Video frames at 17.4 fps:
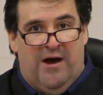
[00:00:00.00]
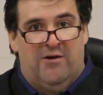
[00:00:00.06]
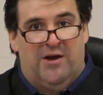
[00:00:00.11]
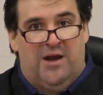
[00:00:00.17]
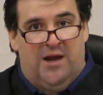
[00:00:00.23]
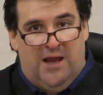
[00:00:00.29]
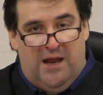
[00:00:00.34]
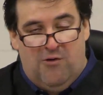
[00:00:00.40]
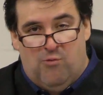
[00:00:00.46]

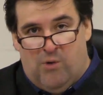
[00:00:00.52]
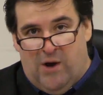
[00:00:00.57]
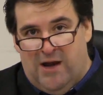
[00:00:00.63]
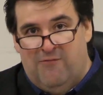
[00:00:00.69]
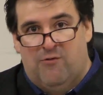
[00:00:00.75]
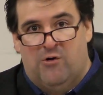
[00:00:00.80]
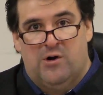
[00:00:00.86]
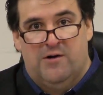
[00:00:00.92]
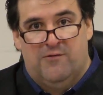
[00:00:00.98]
out in a
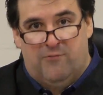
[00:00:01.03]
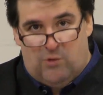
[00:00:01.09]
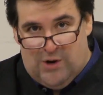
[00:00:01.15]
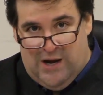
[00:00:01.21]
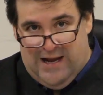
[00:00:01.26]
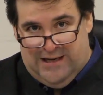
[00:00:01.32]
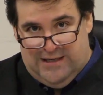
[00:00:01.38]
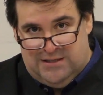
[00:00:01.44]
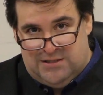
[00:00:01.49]
waiver of
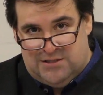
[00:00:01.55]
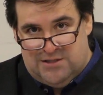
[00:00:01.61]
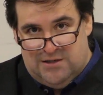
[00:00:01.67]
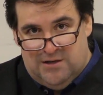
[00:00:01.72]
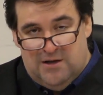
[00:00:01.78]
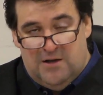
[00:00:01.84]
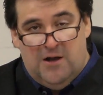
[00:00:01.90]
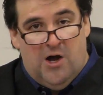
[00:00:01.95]
rights.